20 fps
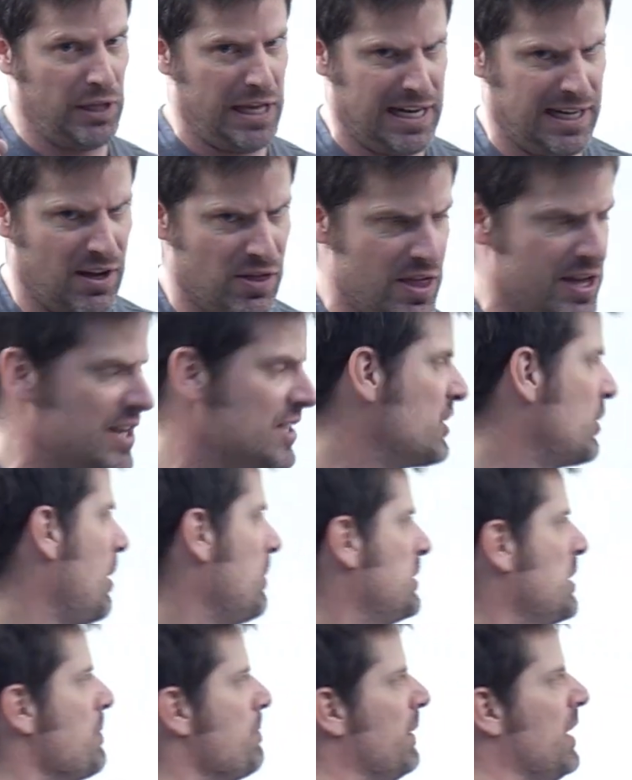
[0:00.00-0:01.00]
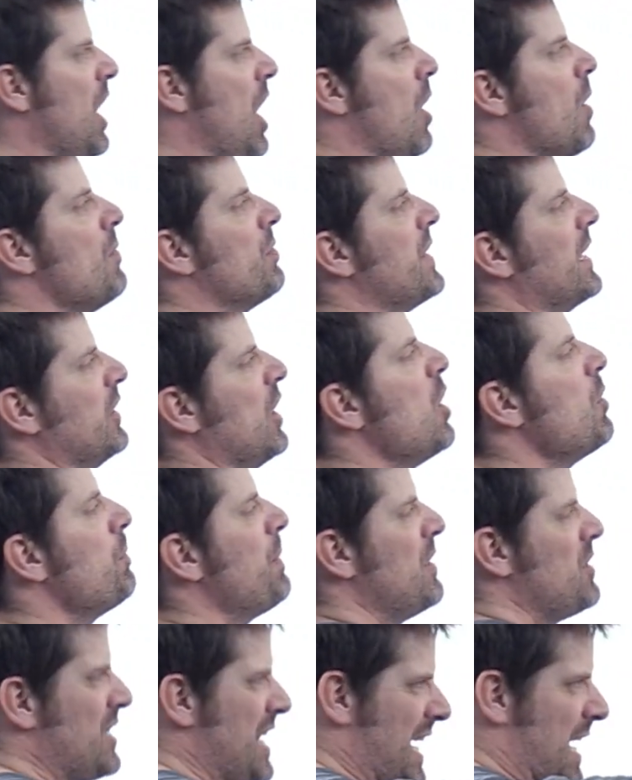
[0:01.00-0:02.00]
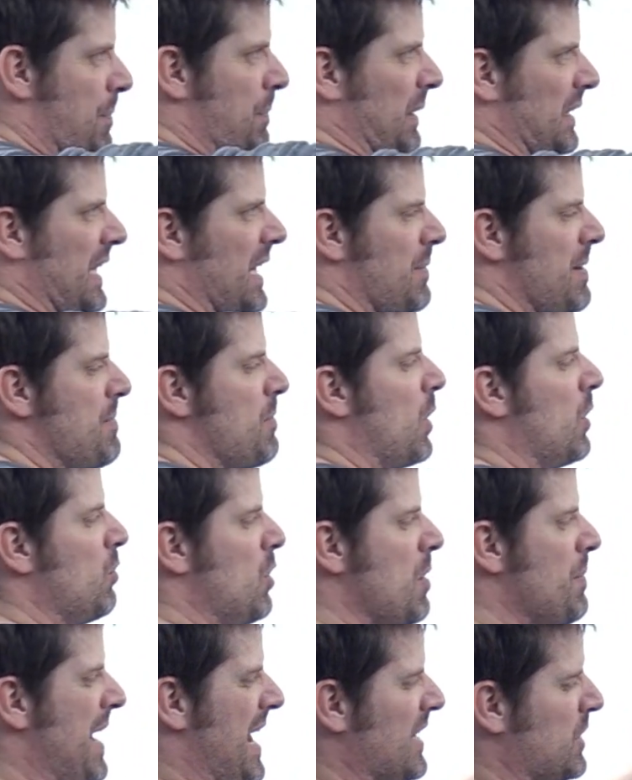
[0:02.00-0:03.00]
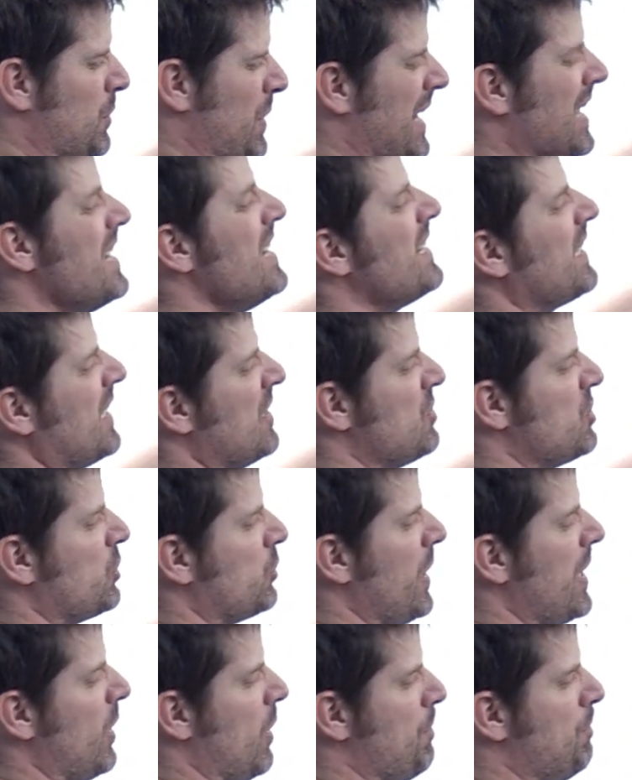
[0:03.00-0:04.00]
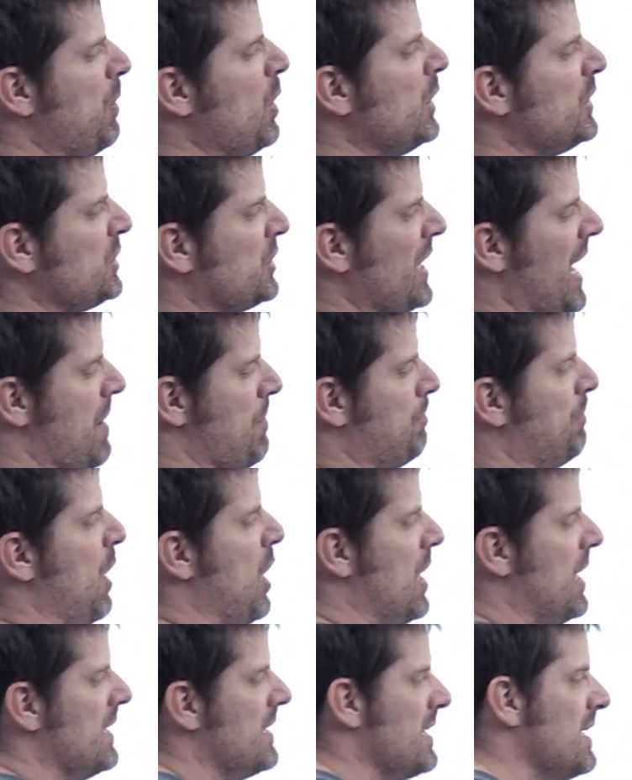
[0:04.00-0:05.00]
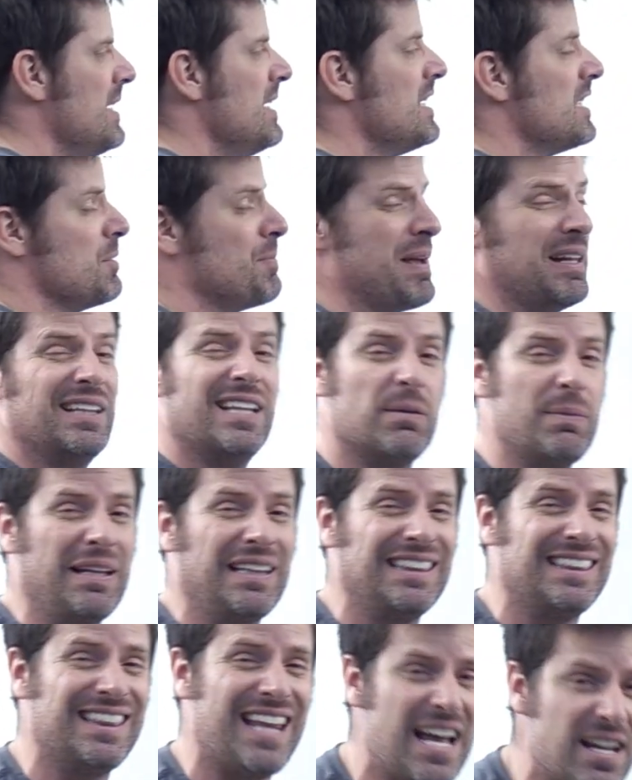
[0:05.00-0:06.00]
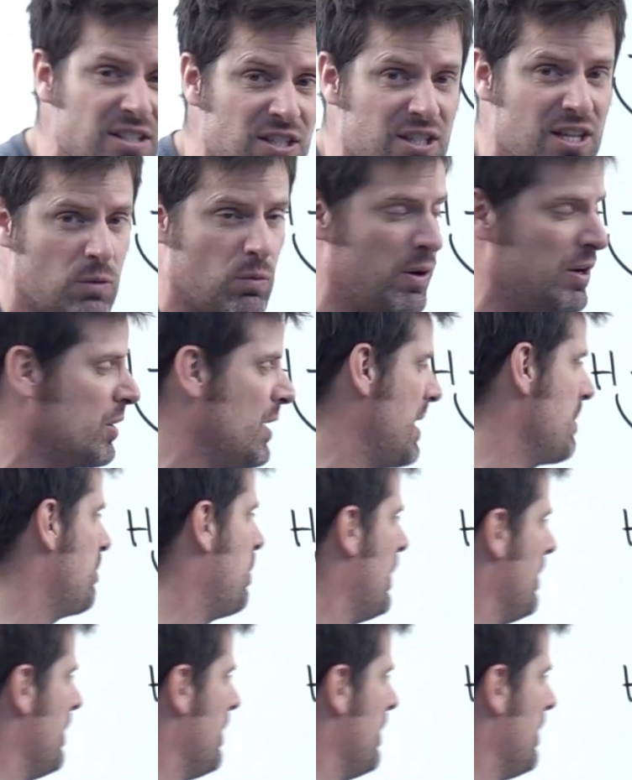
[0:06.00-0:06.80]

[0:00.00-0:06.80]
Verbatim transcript: link in the description below, that lone pairs take up a little bit more room and hence would constrain or push that bond to be a little bit less than one oh nine